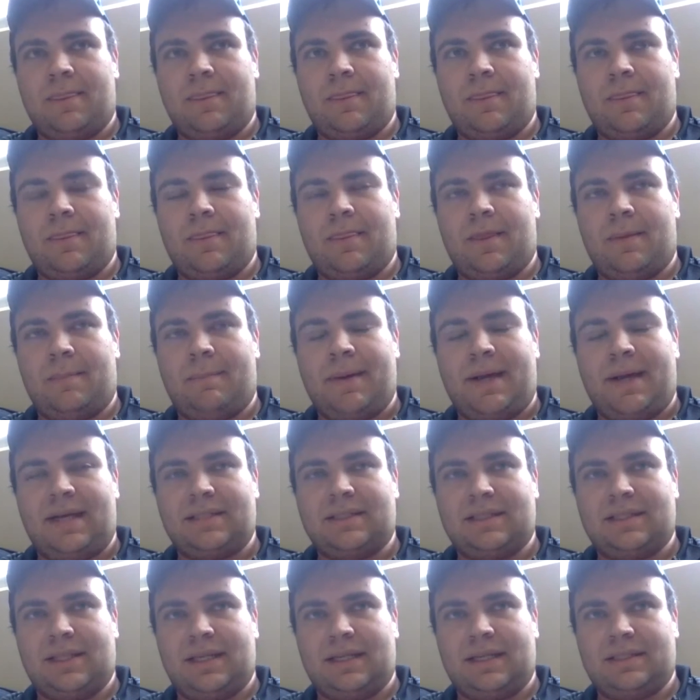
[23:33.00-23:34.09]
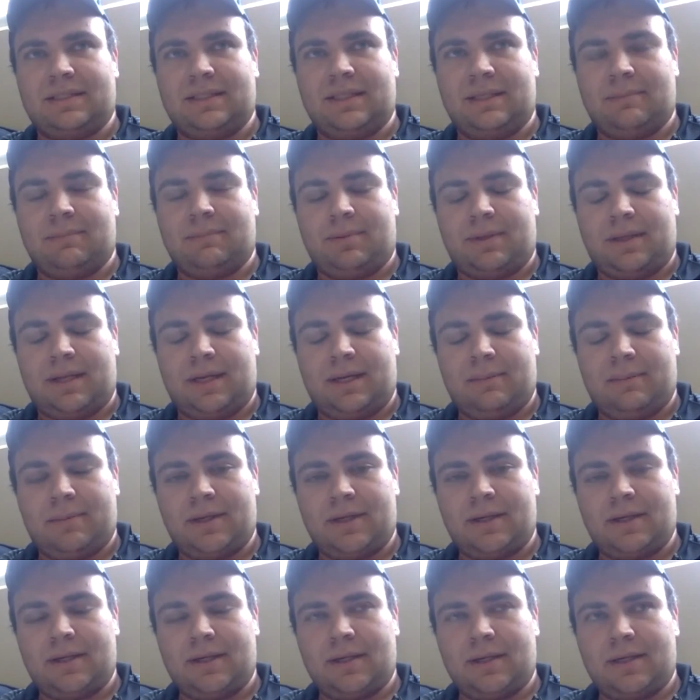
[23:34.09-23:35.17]
the best LinkedIn
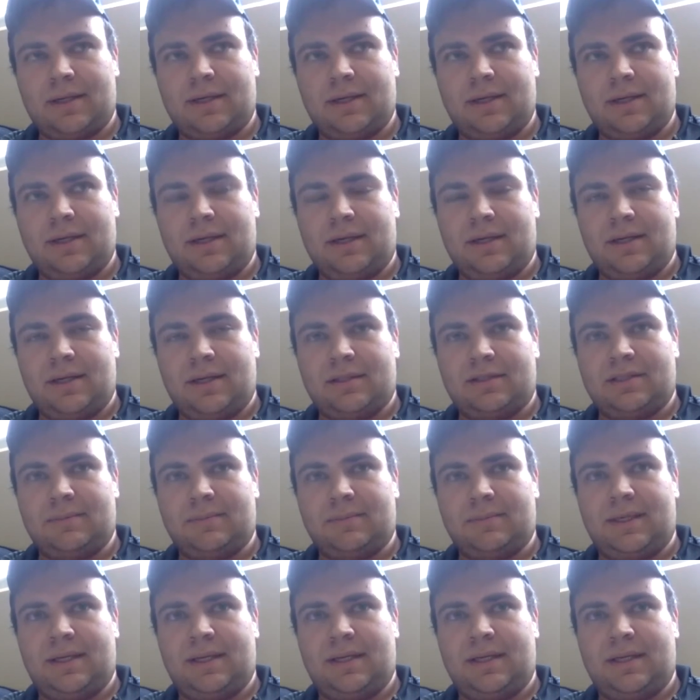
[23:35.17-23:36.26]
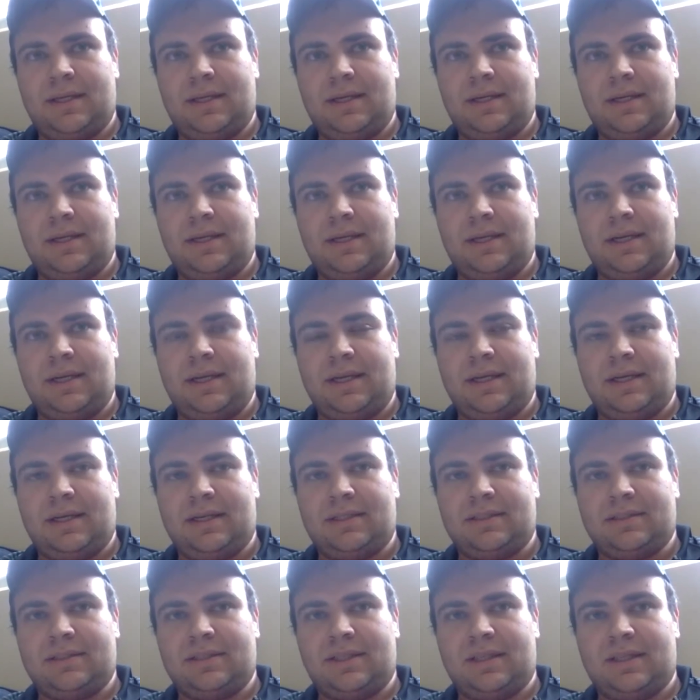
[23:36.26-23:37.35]
playbook to me
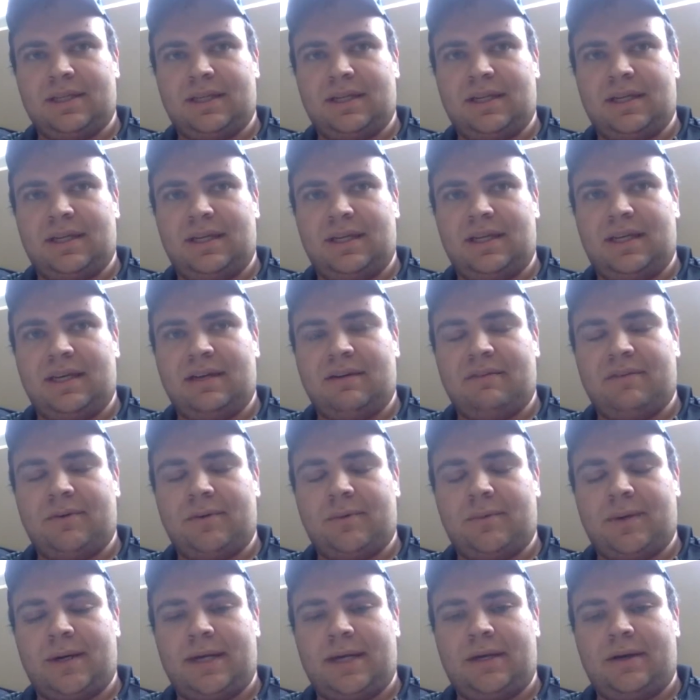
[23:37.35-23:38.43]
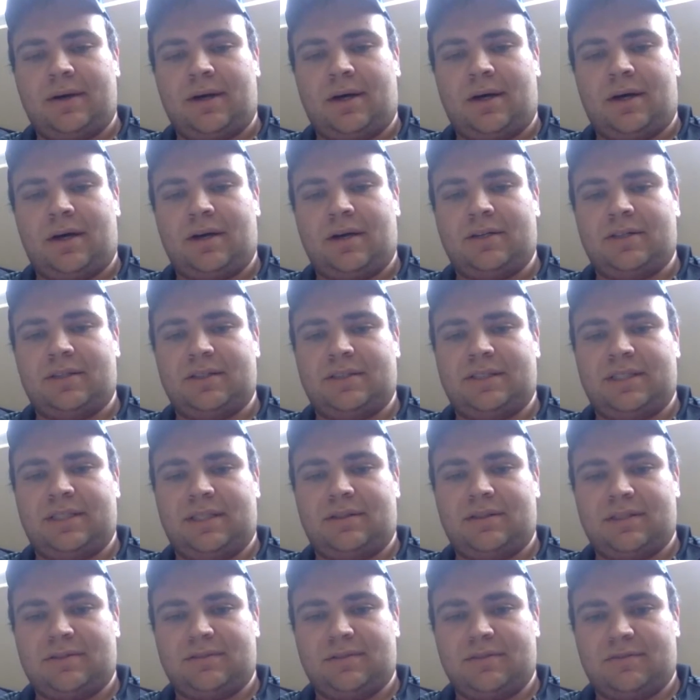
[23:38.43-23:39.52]
is give away all your
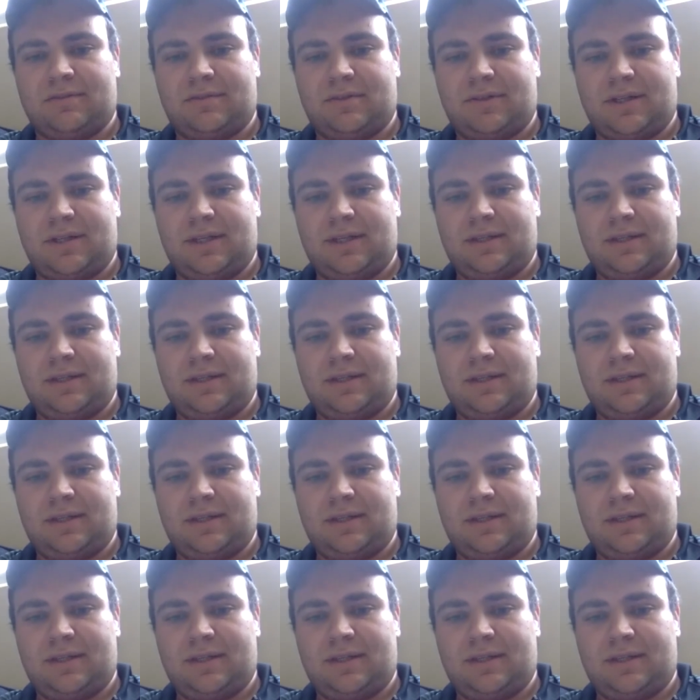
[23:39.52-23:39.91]
secrets for free.